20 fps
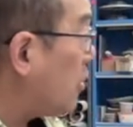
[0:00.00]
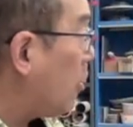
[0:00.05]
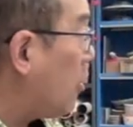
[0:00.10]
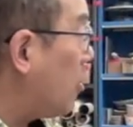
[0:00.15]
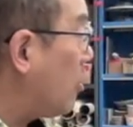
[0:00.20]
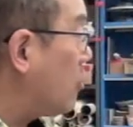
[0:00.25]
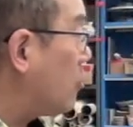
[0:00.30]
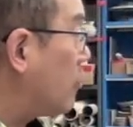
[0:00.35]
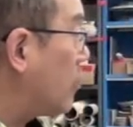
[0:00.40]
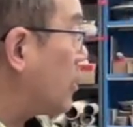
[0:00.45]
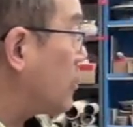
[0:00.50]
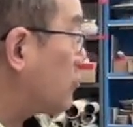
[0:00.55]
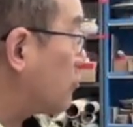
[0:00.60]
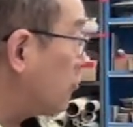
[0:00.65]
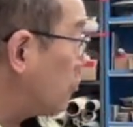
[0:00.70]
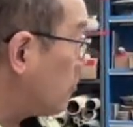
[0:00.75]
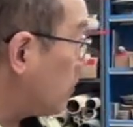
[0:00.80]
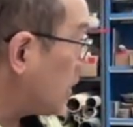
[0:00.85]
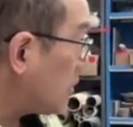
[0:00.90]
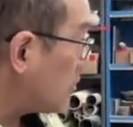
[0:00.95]
all the way
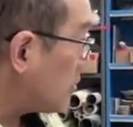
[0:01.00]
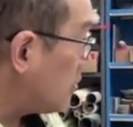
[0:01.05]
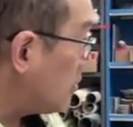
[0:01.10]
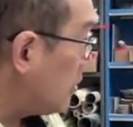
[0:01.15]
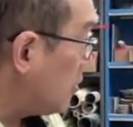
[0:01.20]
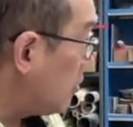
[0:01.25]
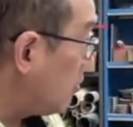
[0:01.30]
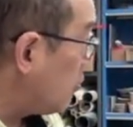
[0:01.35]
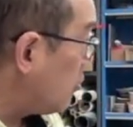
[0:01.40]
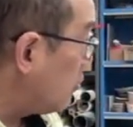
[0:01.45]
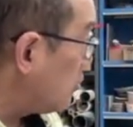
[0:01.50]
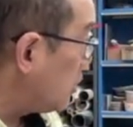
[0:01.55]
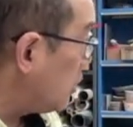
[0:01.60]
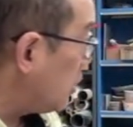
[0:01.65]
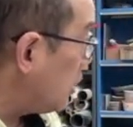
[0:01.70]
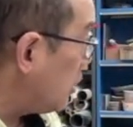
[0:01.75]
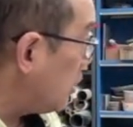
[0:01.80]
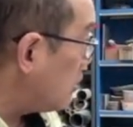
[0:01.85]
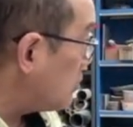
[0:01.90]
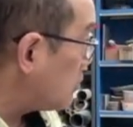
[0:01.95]
through by
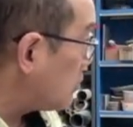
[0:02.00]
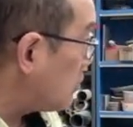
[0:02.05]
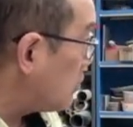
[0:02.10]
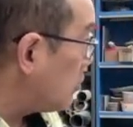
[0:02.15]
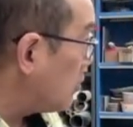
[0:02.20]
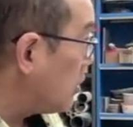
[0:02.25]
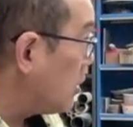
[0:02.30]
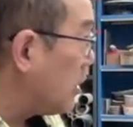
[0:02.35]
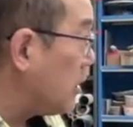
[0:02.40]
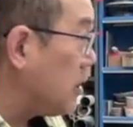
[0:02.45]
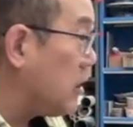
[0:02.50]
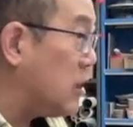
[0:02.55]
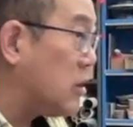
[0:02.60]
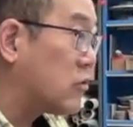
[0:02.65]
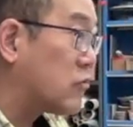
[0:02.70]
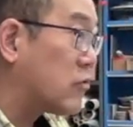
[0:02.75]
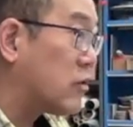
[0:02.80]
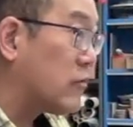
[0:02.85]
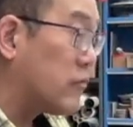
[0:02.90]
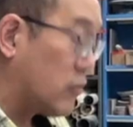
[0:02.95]
slowly, slowly
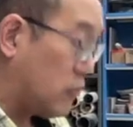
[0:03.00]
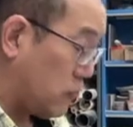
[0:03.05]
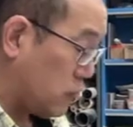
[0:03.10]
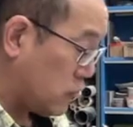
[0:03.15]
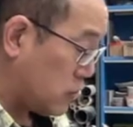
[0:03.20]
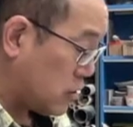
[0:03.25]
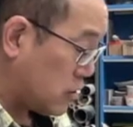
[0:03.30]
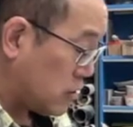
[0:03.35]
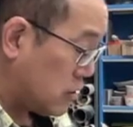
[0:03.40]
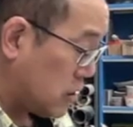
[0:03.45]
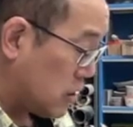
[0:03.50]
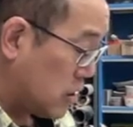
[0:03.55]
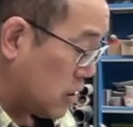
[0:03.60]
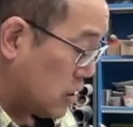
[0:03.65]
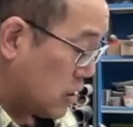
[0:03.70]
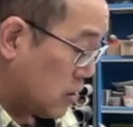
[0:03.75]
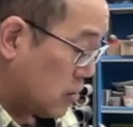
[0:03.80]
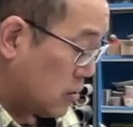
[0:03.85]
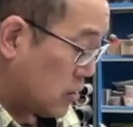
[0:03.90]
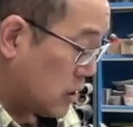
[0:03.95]
each revolution.
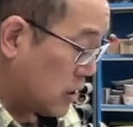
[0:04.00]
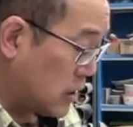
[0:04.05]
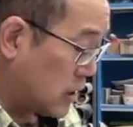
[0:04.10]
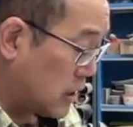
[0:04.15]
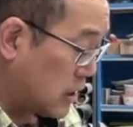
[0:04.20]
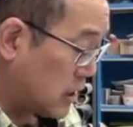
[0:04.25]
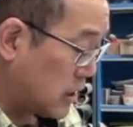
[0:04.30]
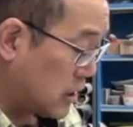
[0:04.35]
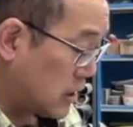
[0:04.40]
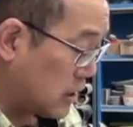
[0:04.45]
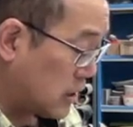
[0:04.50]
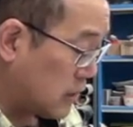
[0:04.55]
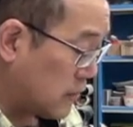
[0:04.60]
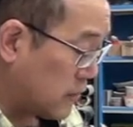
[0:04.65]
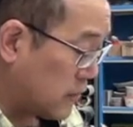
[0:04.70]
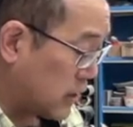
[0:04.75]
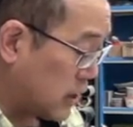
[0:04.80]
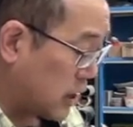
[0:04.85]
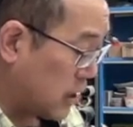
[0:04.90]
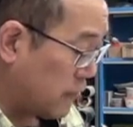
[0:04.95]
And then I can
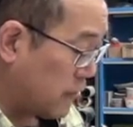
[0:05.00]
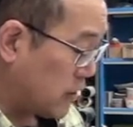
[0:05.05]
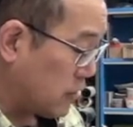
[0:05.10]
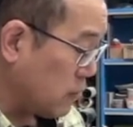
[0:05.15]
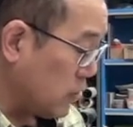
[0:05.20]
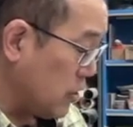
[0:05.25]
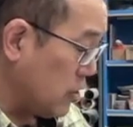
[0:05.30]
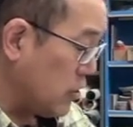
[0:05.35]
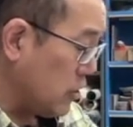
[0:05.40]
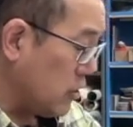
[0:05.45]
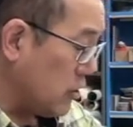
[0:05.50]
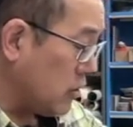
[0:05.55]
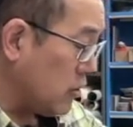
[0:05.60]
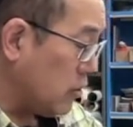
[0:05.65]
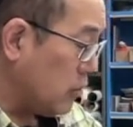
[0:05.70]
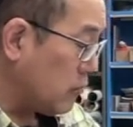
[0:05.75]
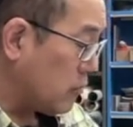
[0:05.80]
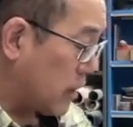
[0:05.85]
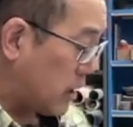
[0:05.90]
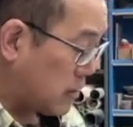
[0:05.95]
lift it off and
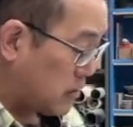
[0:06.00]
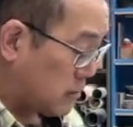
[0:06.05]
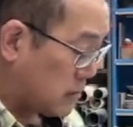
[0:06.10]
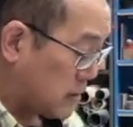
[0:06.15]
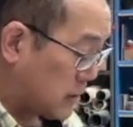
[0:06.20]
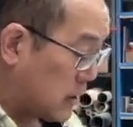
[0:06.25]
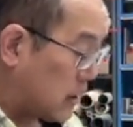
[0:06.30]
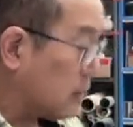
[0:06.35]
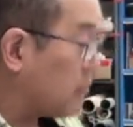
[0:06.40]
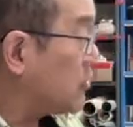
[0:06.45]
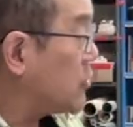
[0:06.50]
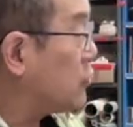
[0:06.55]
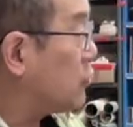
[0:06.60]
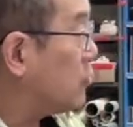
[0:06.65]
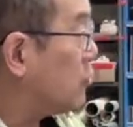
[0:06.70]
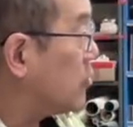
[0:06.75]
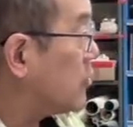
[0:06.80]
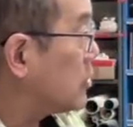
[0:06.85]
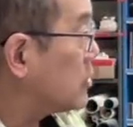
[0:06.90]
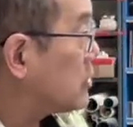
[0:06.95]
woohoo, right? You see that? Let me do it
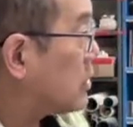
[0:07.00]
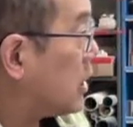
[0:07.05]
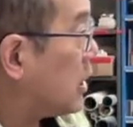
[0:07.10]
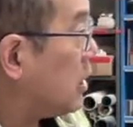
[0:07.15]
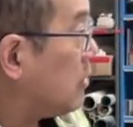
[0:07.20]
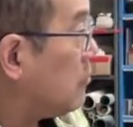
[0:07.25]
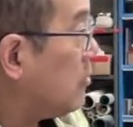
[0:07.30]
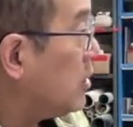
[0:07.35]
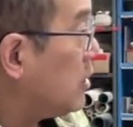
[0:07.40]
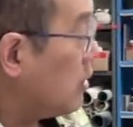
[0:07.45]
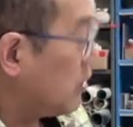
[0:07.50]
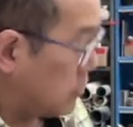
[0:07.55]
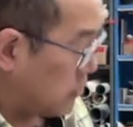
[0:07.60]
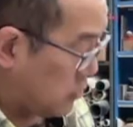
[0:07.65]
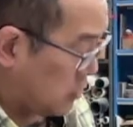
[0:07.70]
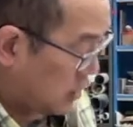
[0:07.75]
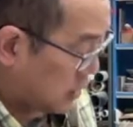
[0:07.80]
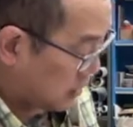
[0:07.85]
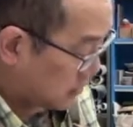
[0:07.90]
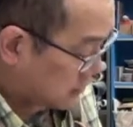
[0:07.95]
one more time so
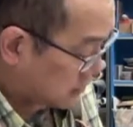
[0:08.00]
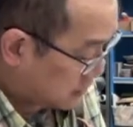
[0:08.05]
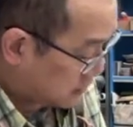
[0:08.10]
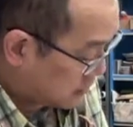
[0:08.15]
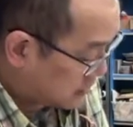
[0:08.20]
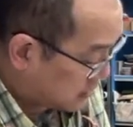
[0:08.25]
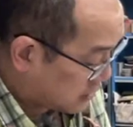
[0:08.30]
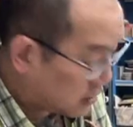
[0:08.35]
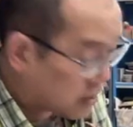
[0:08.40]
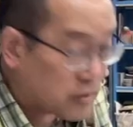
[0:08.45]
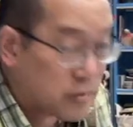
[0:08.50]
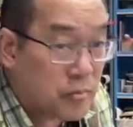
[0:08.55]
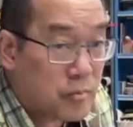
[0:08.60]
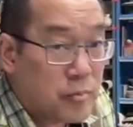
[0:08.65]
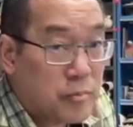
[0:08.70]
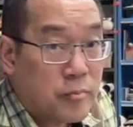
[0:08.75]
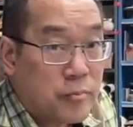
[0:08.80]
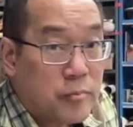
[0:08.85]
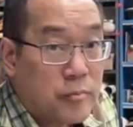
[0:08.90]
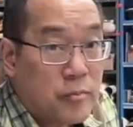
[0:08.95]
you guys could see it.
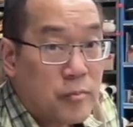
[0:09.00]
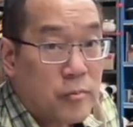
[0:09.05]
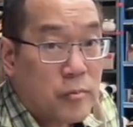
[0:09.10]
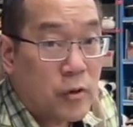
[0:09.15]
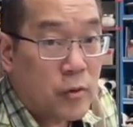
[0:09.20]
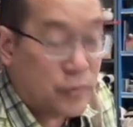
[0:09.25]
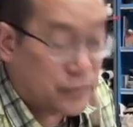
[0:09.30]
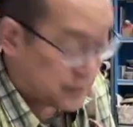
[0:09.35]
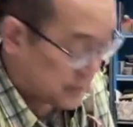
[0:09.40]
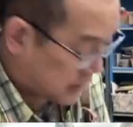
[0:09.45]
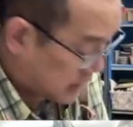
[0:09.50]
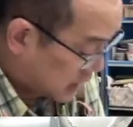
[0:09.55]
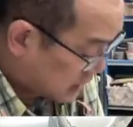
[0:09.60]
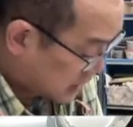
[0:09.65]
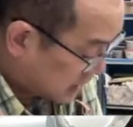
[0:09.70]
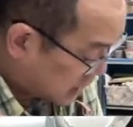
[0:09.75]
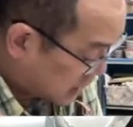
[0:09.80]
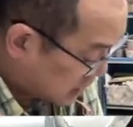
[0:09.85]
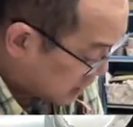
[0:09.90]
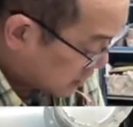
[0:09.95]
Hold
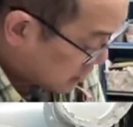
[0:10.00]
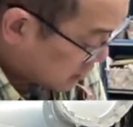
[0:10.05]
steady